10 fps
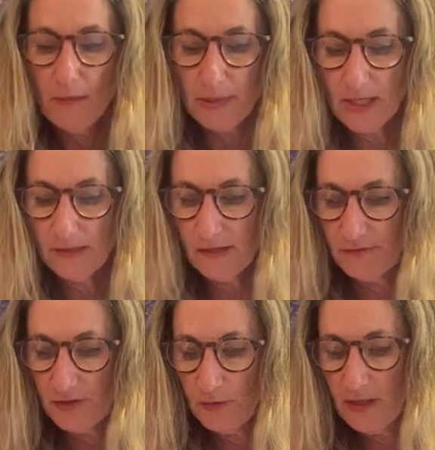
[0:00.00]
Because
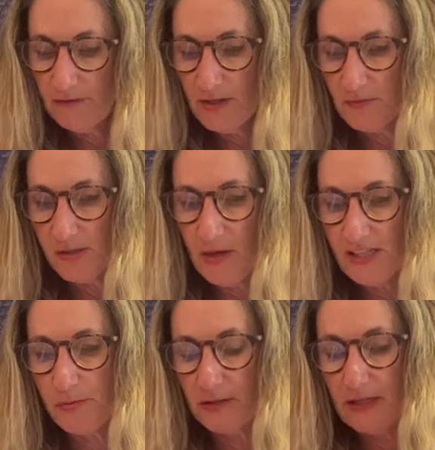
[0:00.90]
if you give them some
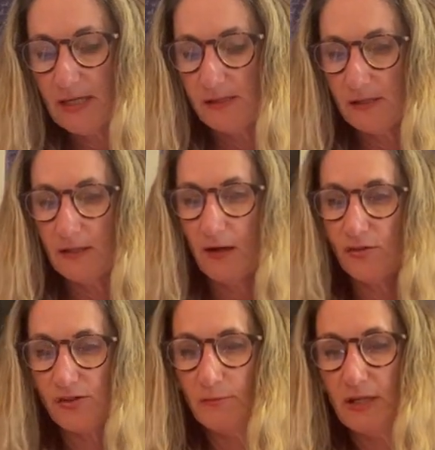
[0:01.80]
iceberg lettuce and it
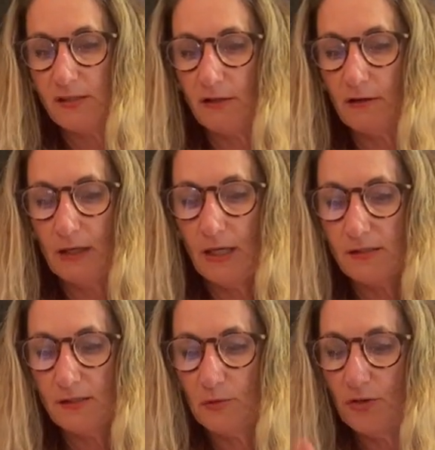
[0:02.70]
also means they're gonna
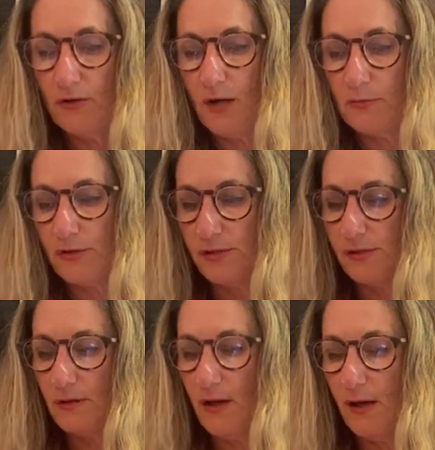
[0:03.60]
eat some
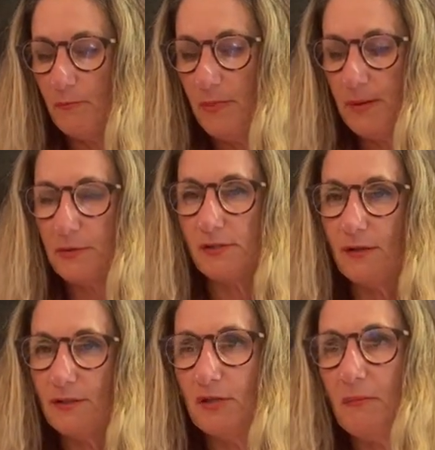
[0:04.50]
cucumbers, um, peppers
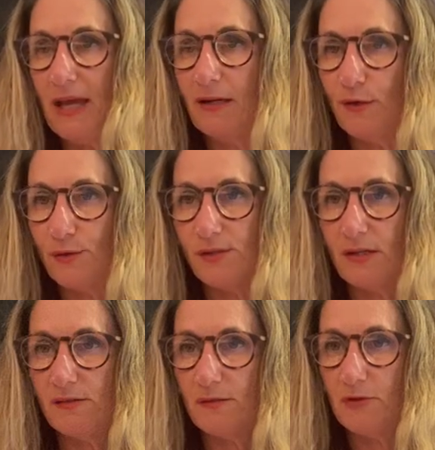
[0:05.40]
and tomatoes
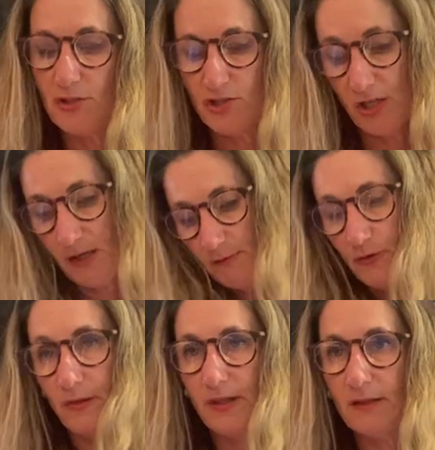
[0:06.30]
and some good chicken,
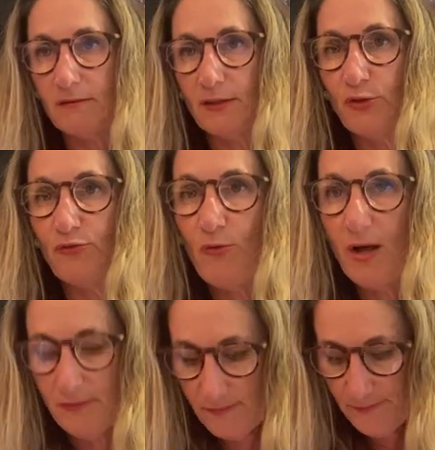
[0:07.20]
well then you've
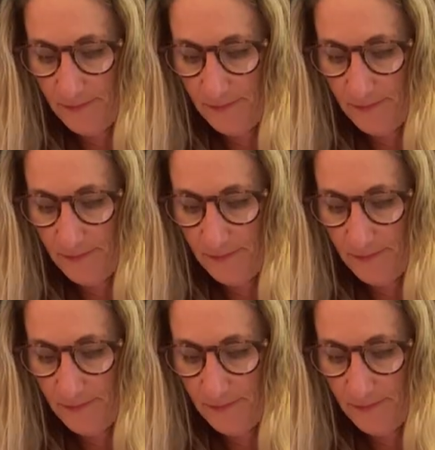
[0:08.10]
won.